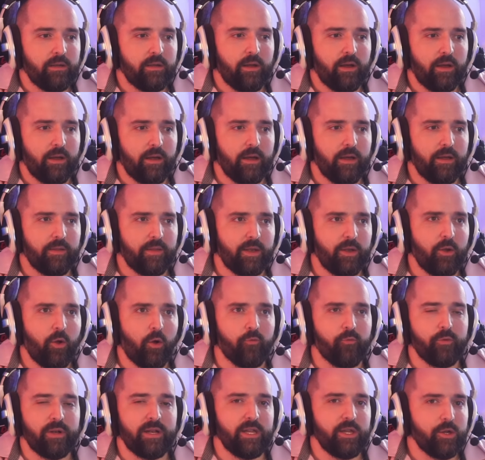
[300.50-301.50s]
They're
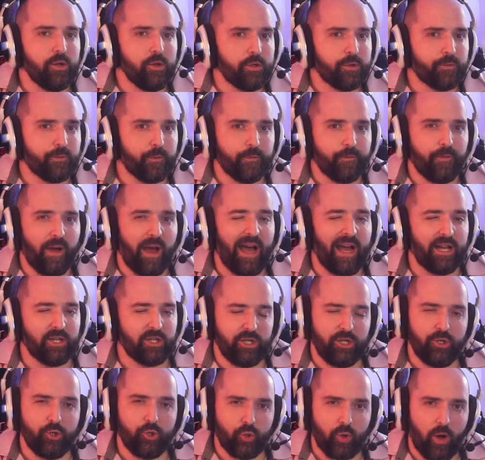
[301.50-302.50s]
not really useful for
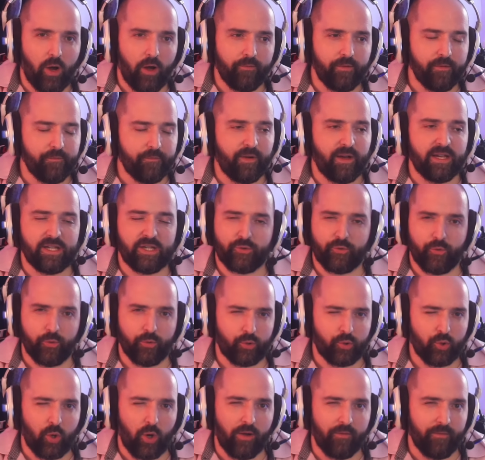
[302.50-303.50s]
actually driving faster or
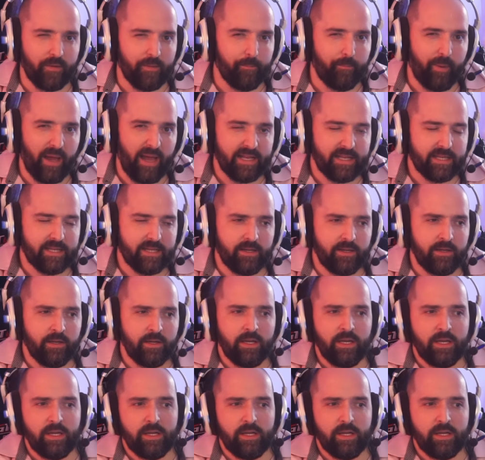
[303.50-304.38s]
driving better.